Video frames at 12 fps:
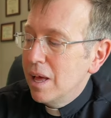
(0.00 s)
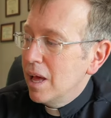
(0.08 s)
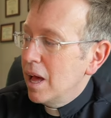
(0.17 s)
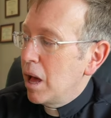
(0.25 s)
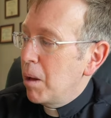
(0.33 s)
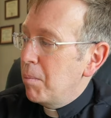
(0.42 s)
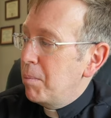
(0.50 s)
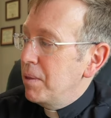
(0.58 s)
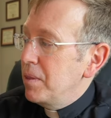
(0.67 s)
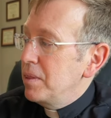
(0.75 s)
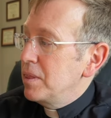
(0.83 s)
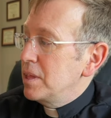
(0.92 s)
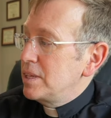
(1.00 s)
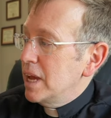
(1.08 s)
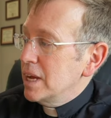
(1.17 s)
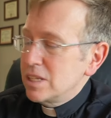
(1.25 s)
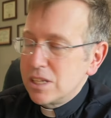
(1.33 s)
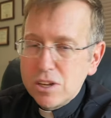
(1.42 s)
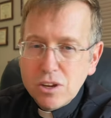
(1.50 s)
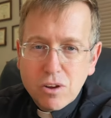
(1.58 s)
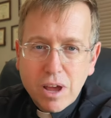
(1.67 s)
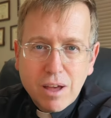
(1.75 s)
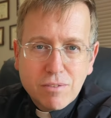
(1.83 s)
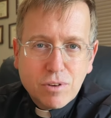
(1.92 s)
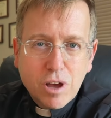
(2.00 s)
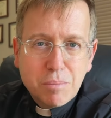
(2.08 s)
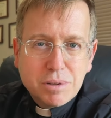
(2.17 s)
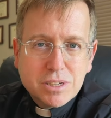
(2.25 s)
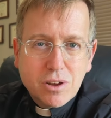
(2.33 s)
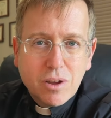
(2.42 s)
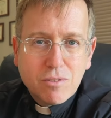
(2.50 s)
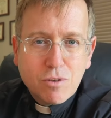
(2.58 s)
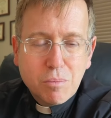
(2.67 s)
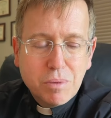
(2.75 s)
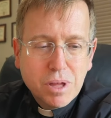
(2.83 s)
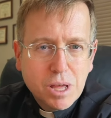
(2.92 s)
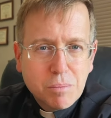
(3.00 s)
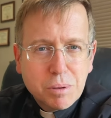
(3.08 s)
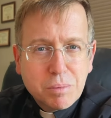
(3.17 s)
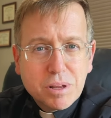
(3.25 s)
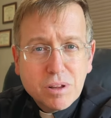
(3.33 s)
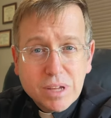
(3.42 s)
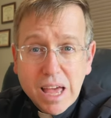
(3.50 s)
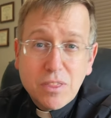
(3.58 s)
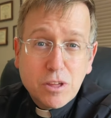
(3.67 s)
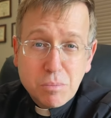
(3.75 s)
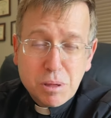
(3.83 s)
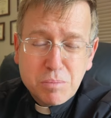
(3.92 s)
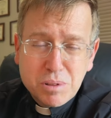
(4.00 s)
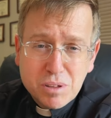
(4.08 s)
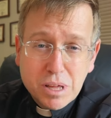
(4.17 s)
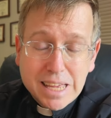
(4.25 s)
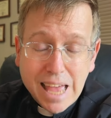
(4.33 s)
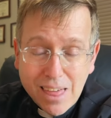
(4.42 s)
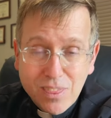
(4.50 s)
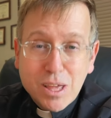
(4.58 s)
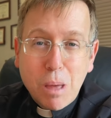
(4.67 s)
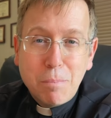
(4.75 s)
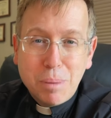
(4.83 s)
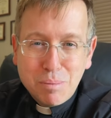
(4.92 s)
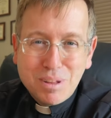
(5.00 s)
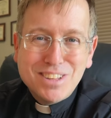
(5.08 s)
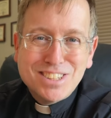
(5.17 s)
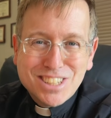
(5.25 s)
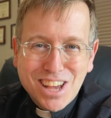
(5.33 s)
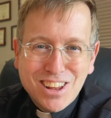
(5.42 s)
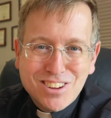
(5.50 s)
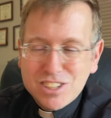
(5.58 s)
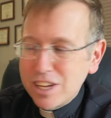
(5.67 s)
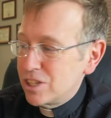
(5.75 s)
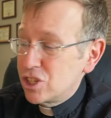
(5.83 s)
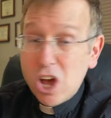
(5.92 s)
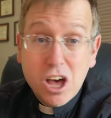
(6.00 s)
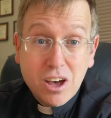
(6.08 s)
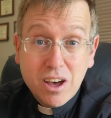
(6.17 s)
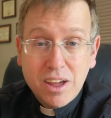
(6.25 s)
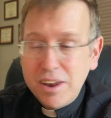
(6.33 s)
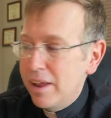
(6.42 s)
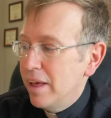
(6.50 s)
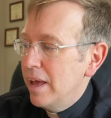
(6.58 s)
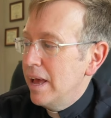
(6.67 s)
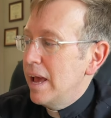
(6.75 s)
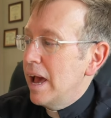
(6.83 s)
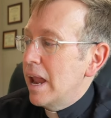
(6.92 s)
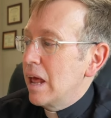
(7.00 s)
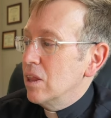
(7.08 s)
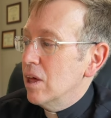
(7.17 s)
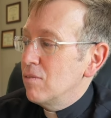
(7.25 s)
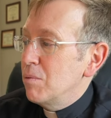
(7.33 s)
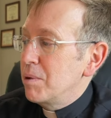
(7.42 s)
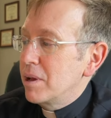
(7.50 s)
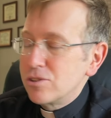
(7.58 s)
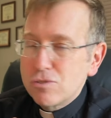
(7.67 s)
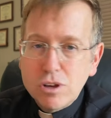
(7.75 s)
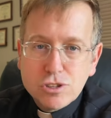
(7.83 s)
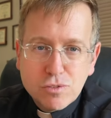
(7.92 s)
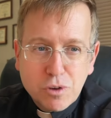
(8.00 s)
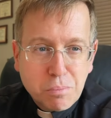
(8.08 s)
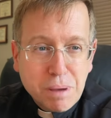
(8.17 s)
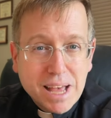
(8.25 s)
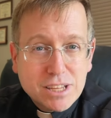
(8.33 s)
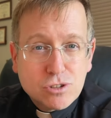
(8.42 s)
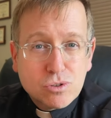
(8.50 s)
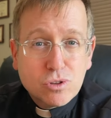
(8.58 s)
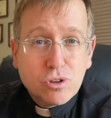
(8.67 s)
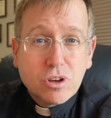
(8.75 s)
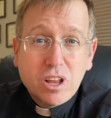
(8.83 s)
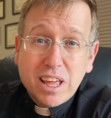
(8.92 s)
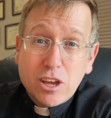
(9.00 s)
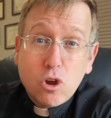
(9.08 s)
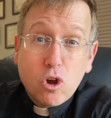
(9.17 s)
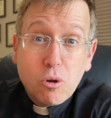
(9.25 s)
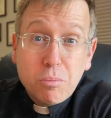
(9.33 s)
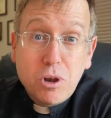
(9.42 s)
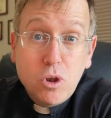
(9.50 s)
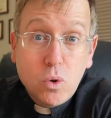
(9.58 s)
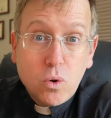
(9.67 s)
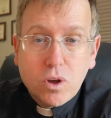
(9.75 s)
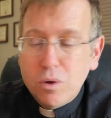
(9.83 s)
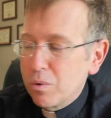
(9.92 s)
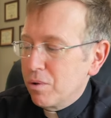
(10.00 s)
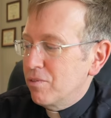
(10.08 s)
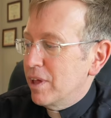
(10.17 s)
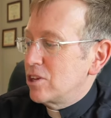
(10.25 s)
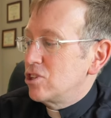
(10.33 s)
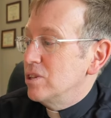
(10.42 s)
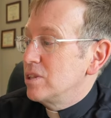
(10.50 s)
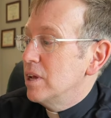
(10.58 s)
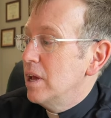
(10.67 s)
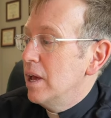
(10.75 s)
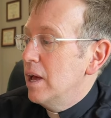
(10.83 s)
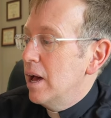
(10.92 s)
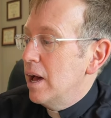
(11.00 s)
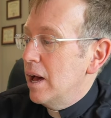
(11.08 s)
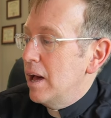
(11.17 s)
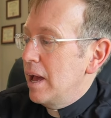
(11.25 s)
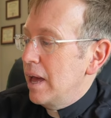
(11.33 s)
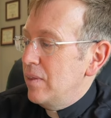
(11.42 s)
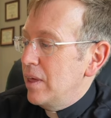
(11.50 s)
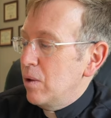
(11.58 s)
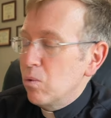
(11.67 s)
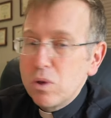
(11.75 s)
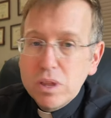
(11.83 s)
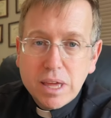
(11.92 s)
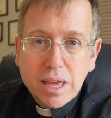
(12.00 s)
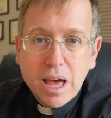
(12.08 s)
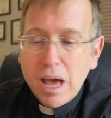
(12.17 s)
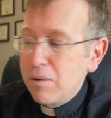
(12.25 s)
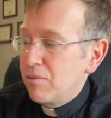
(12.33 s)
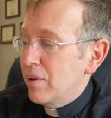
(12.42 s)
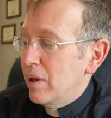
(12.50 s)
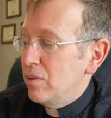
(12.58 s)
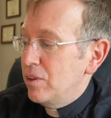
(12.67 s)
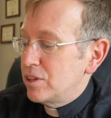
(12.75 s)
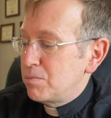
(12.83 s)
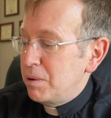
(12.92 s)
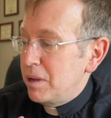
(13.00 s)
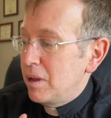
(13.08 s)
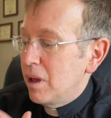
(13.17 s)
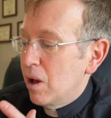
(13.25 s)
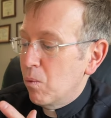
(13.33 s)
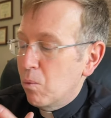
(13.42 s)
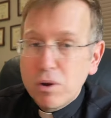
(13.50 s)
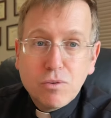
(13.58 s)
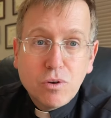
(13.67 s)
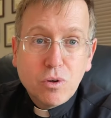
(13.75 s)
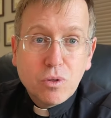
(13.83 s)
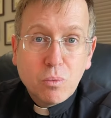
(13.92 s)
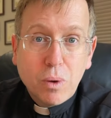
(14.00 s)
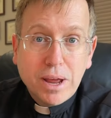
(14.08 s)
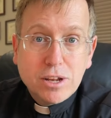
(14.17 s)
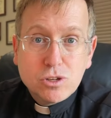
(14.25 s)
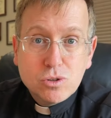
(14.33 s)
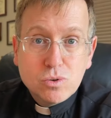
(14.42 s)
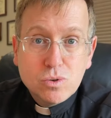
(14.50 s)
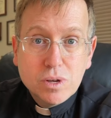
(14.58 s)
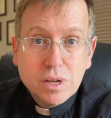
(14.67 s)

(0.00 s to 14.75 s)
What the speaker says: But the texts here have commentary from Catholic biblical scholars like Scott Ahn. And I love them because they're also very pastoral. They're called like hermeneutical reflections. And they really, I found this be a wonderful way to